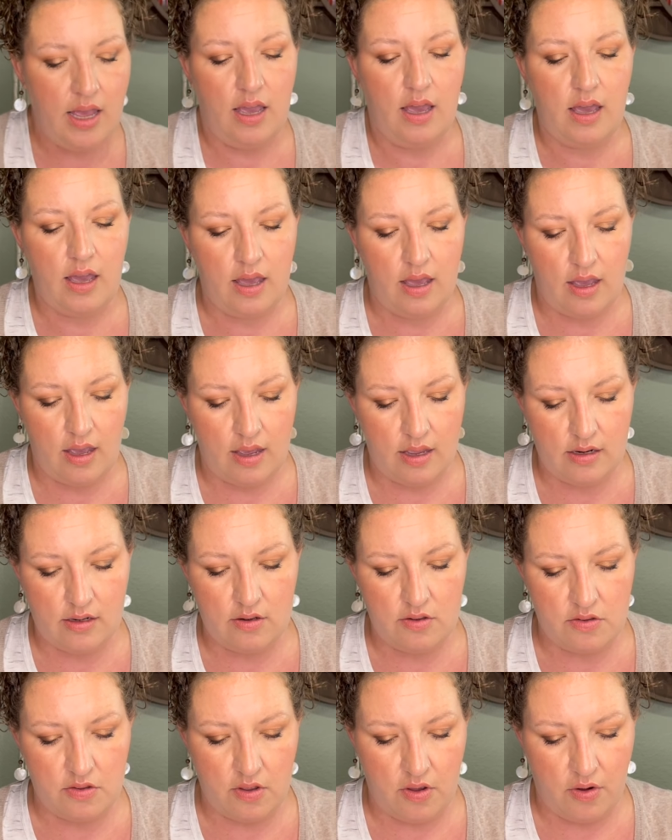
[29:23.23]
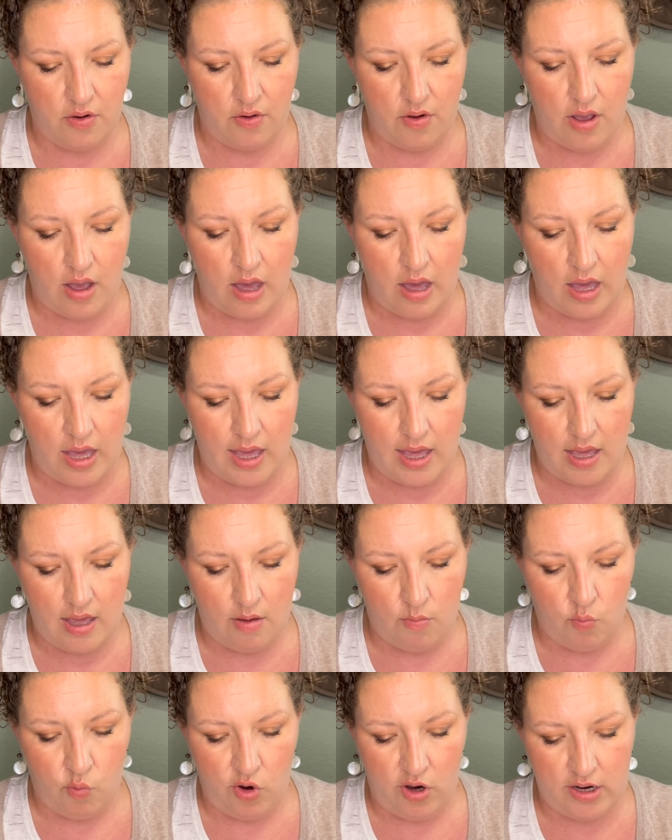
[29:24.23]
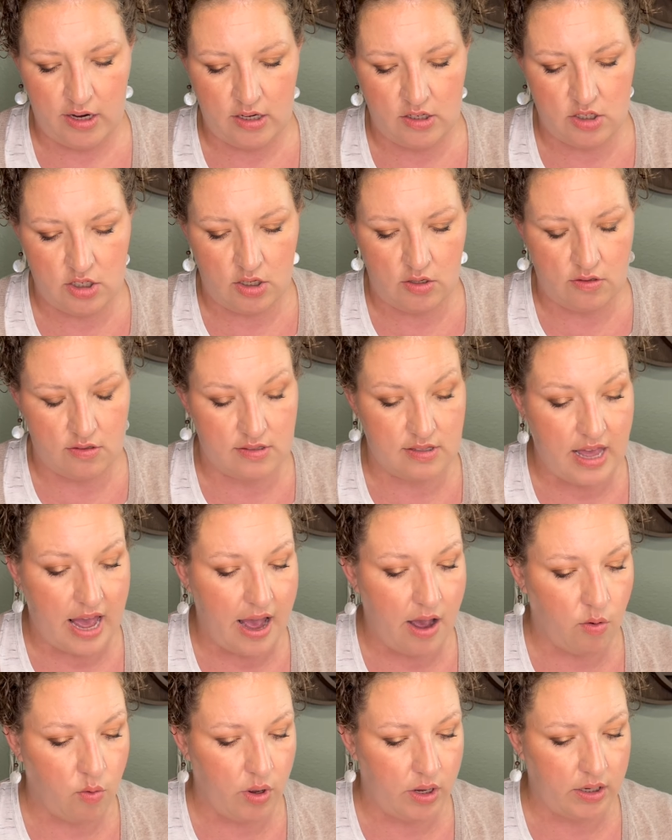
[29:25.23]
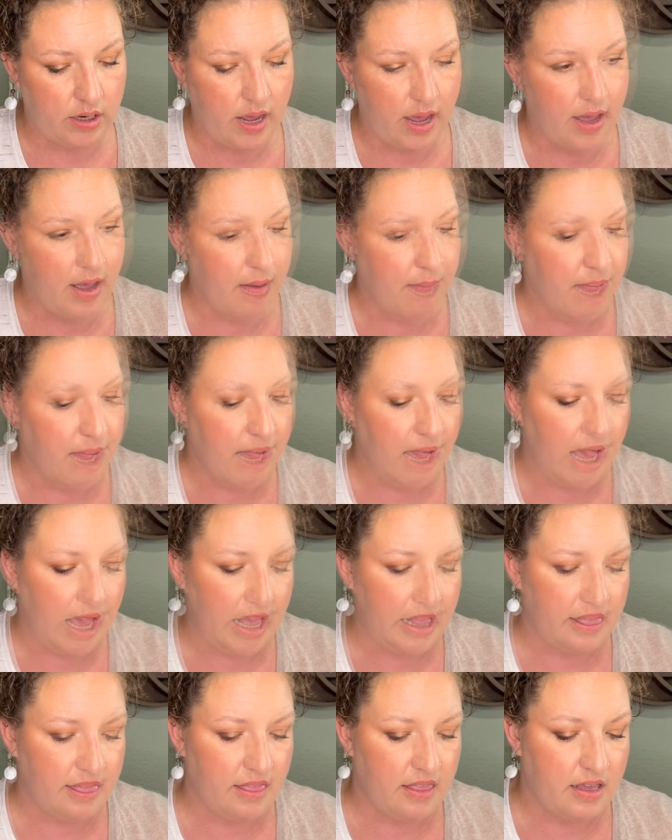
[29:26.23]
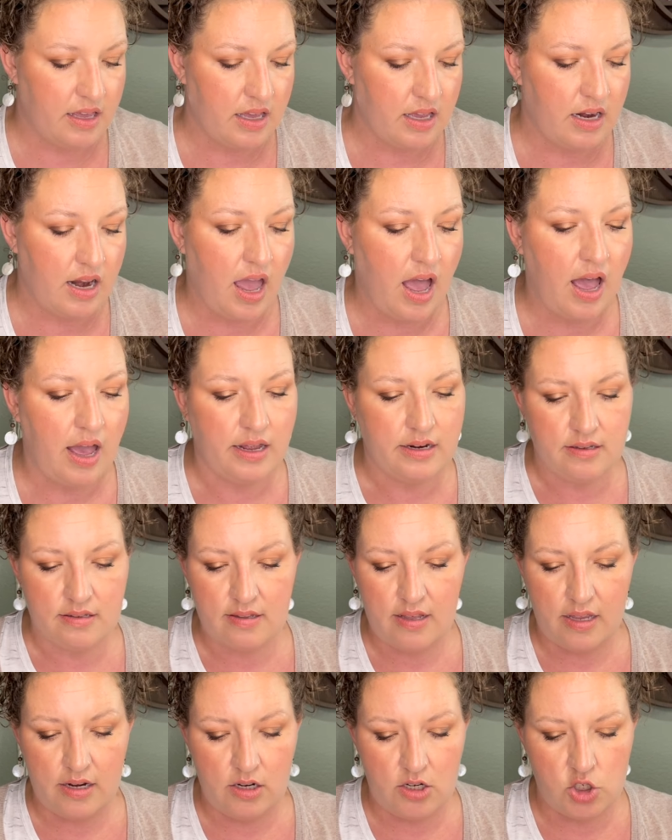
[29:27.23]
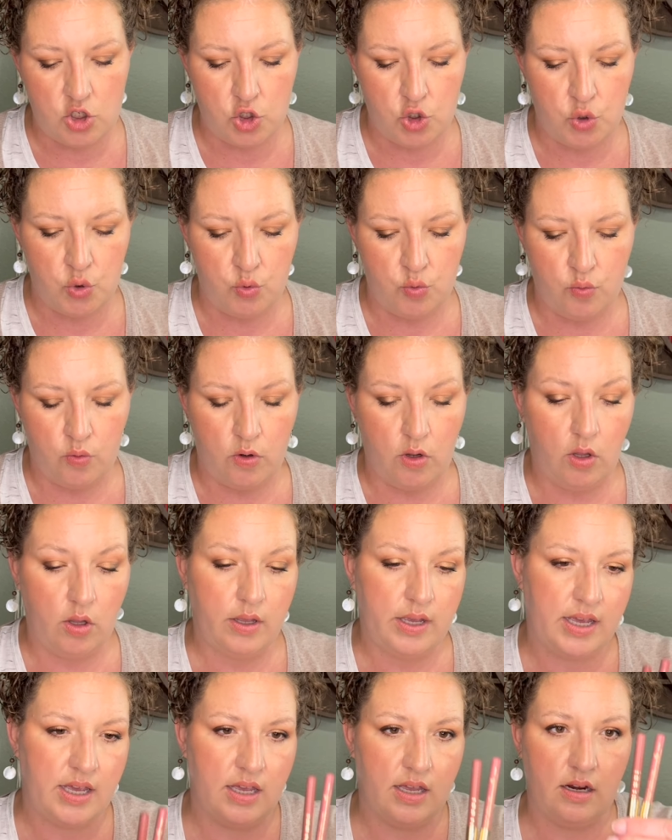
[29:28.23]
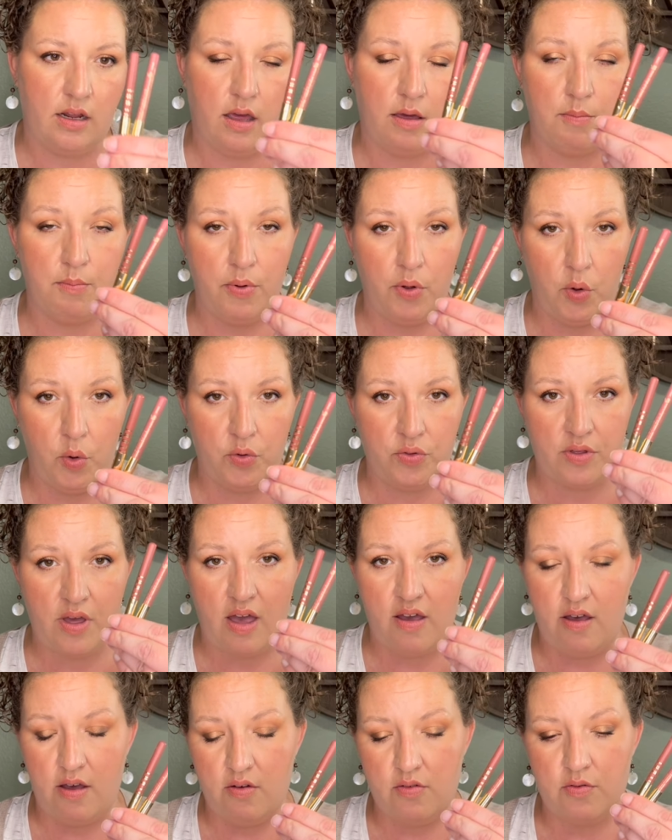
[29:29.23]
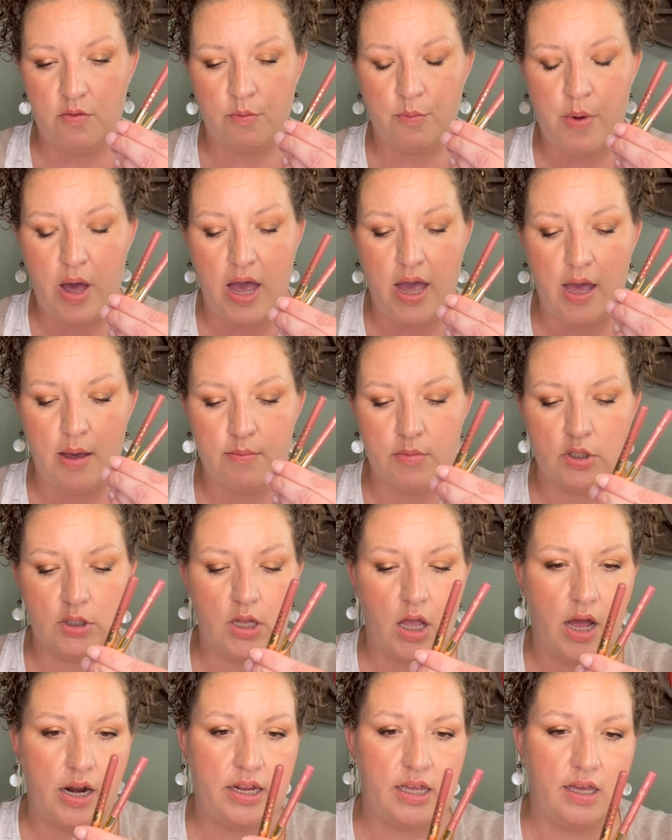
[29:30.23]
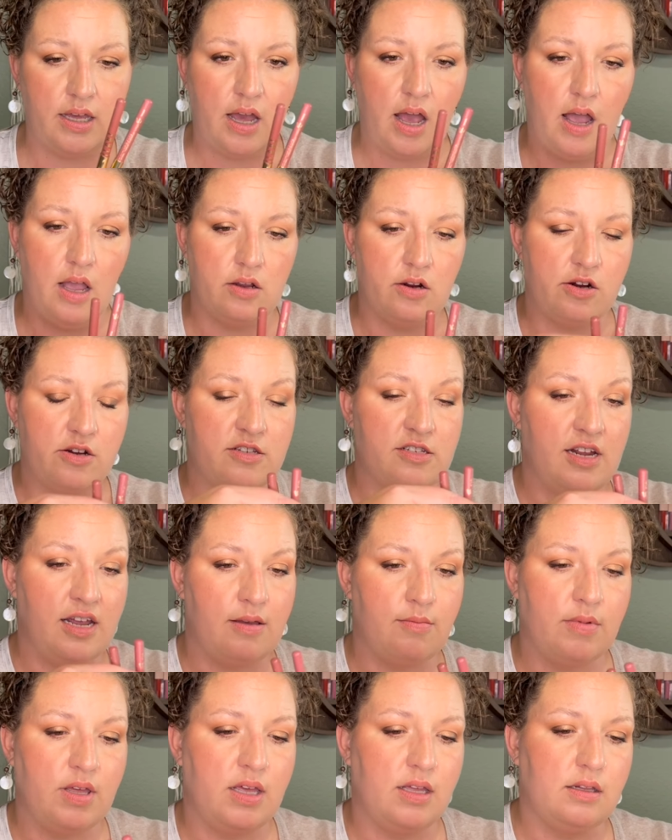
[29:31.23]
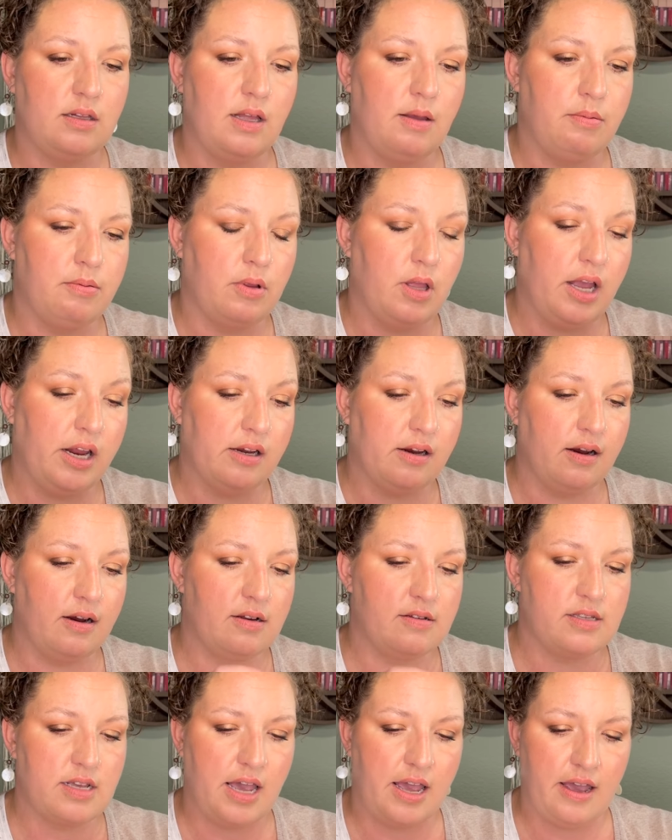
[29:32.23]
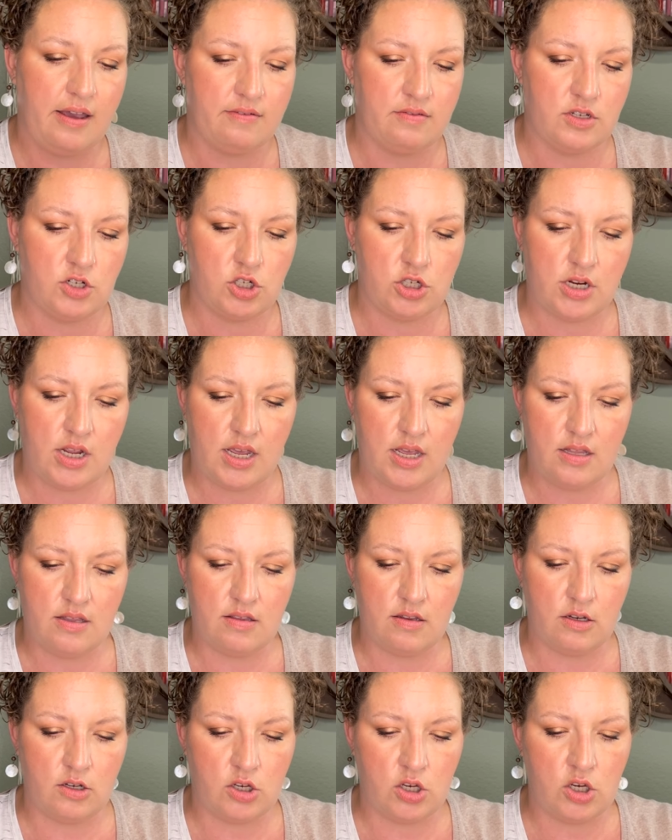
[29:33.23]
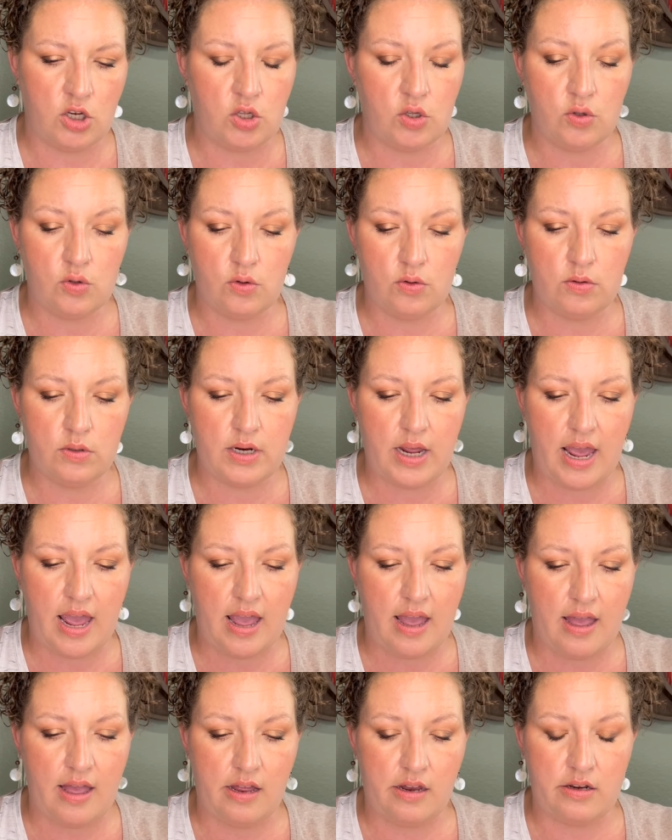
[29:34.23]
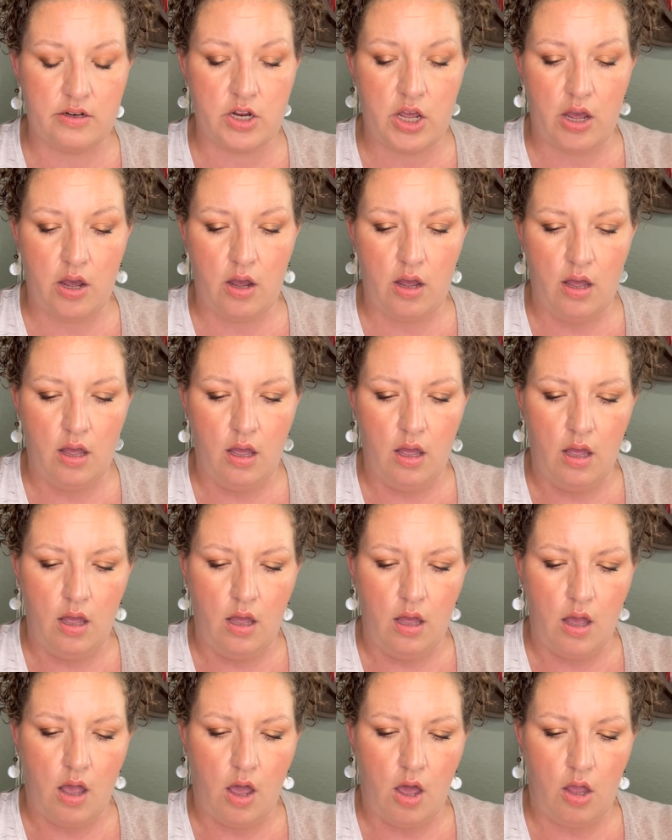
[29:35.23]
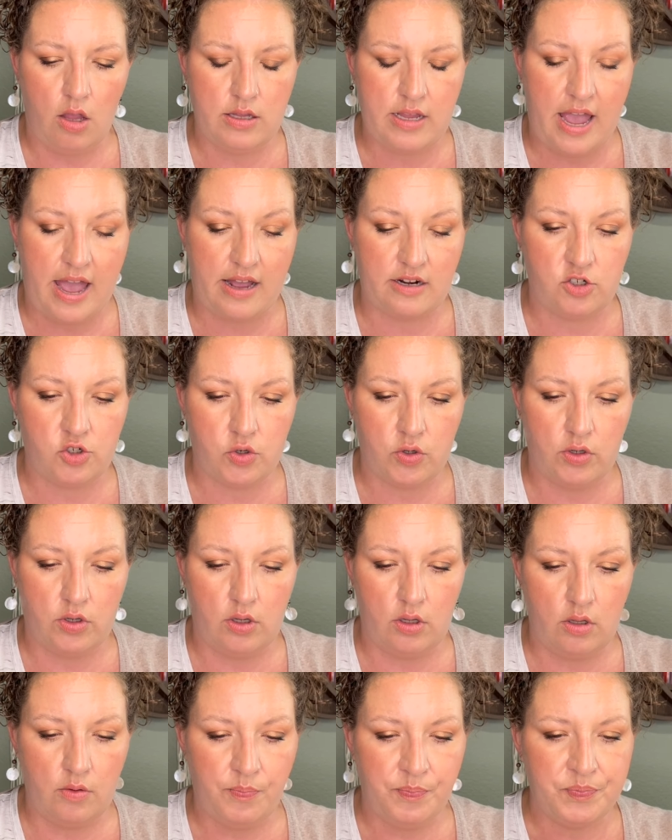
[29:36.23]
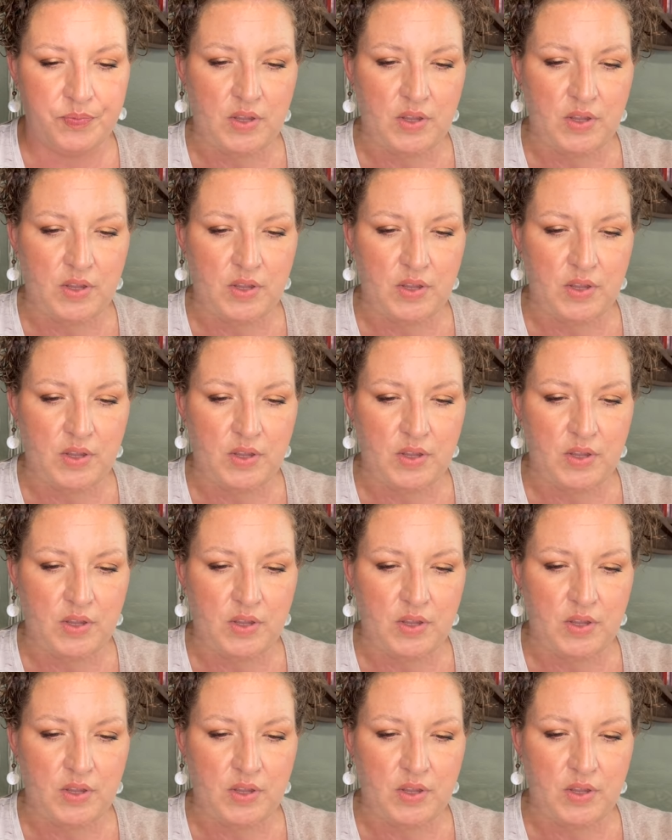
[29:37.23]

and so I am working to use that one up. And then I decided to roll in both of my Milani Color Statement lip liners. I have the shades Nude and All Natural.